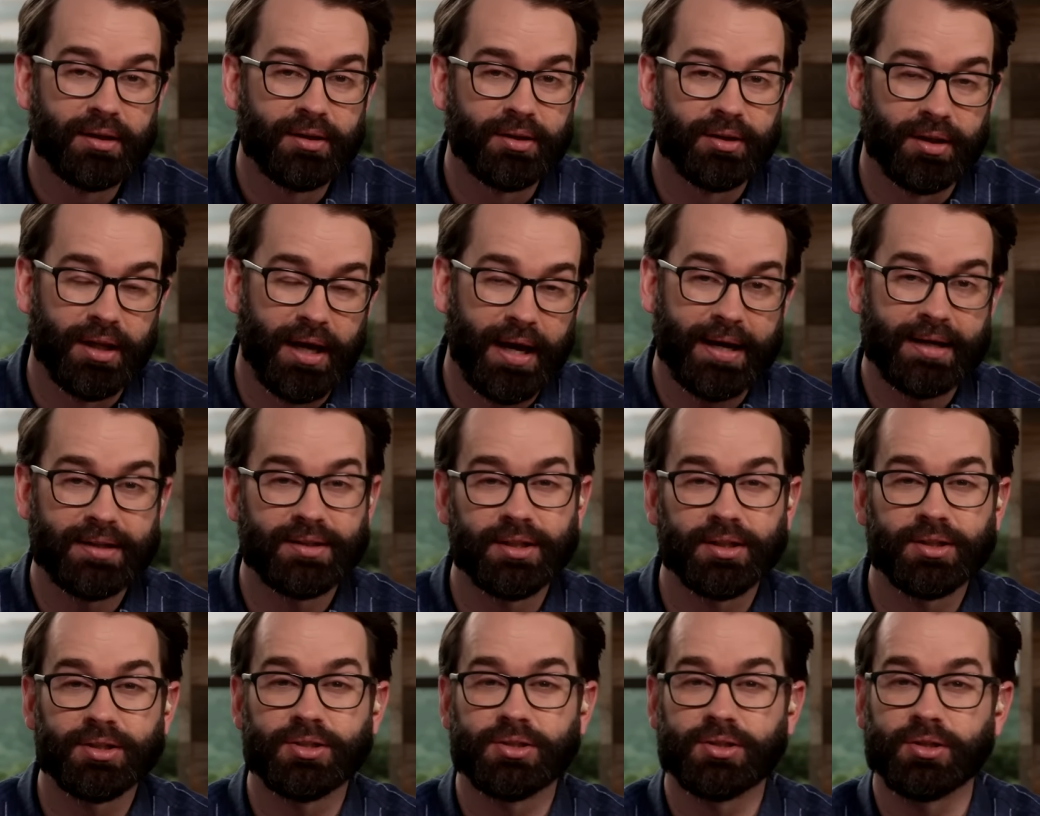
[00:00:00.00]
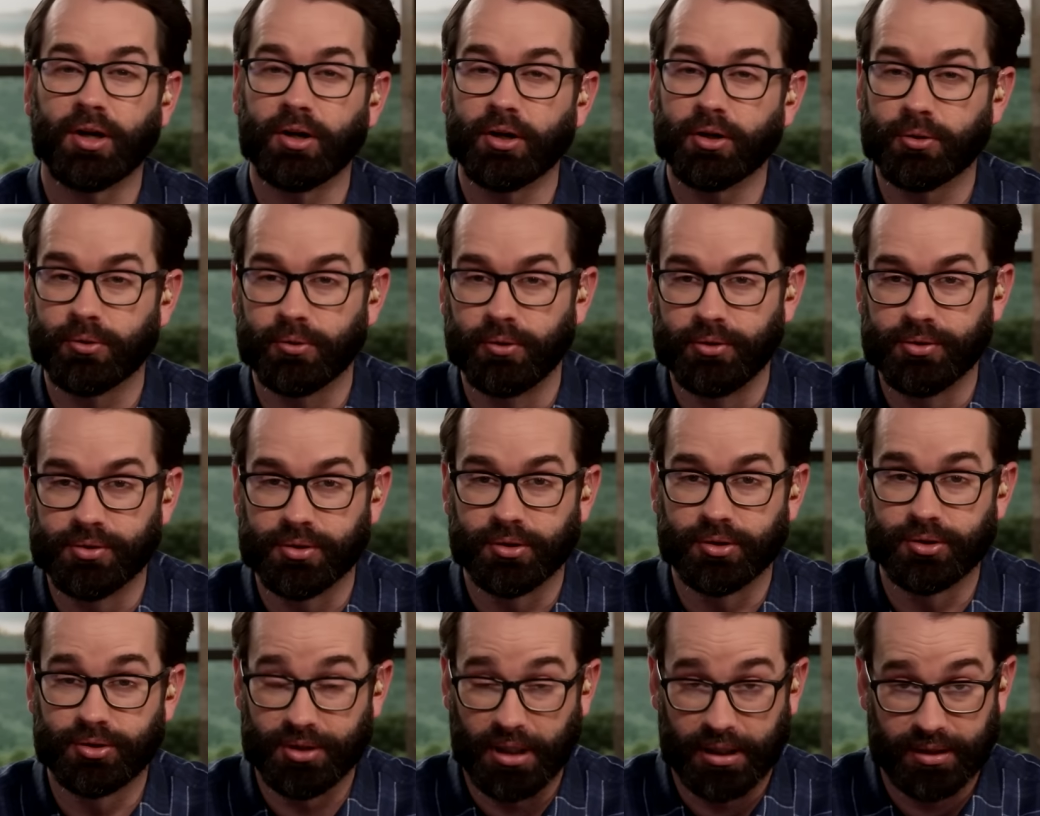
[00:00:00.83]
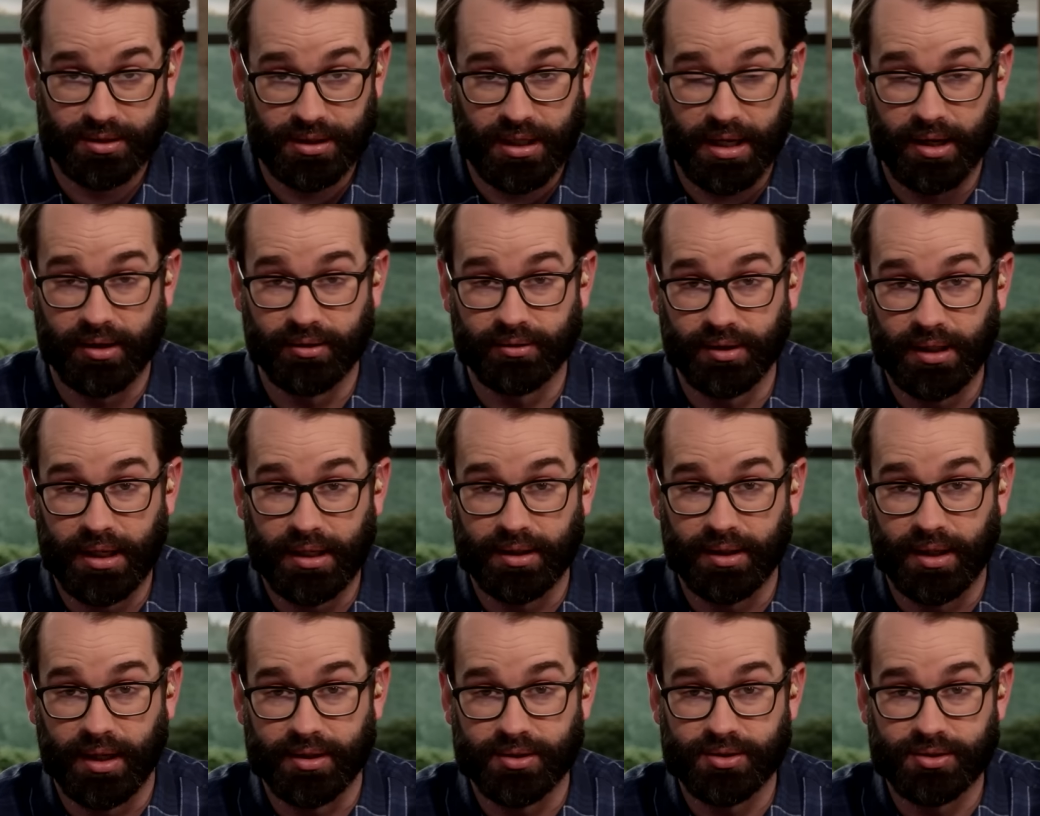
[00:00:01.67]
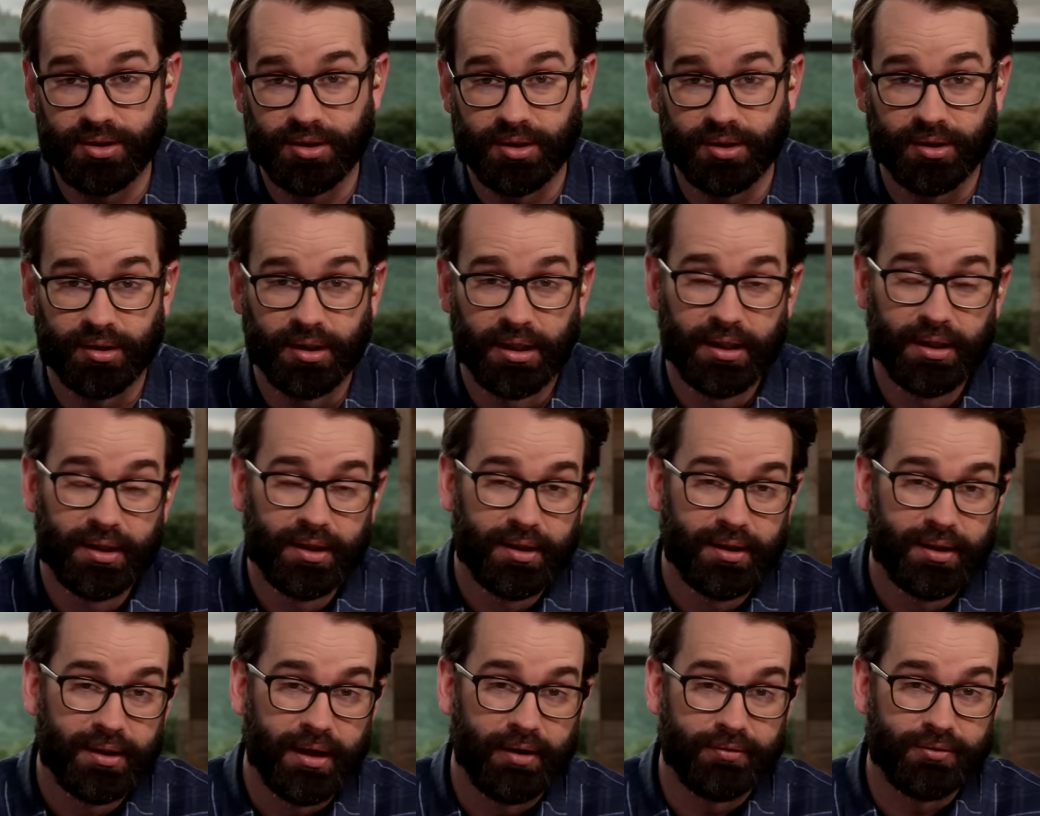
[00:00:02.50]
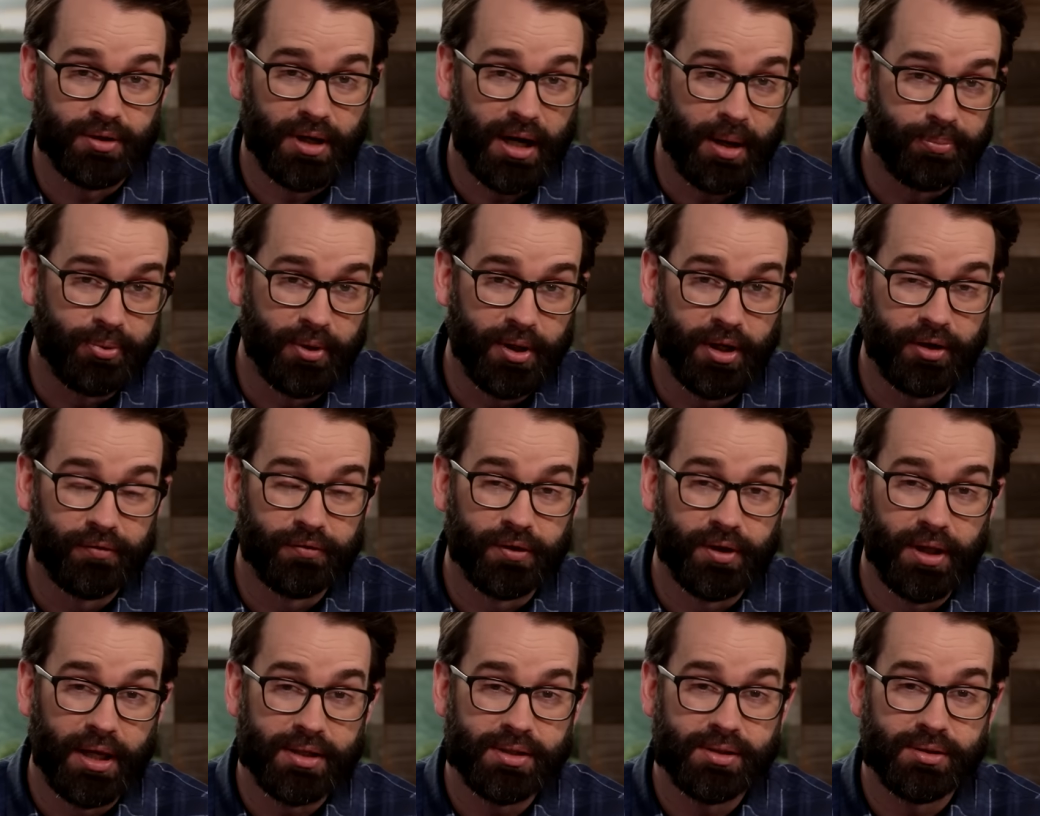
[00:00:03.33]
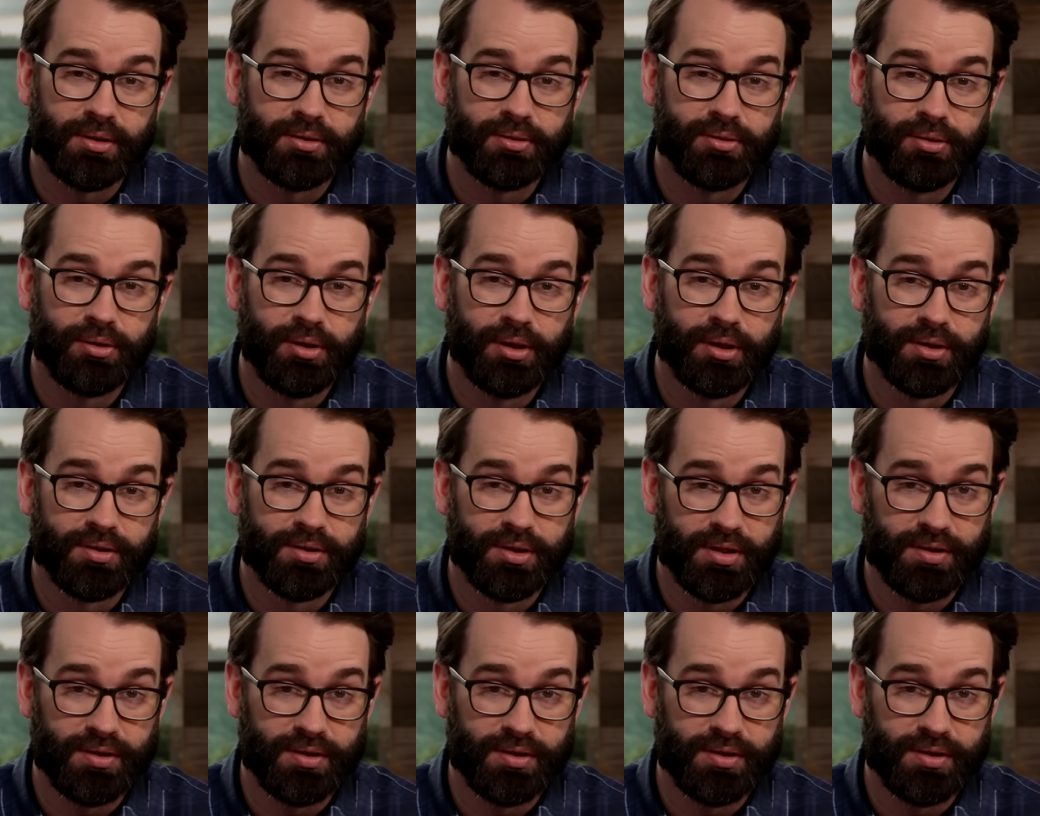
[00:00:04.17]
Galactic Star Cruiser shut down late last year after operating for less than 2 years.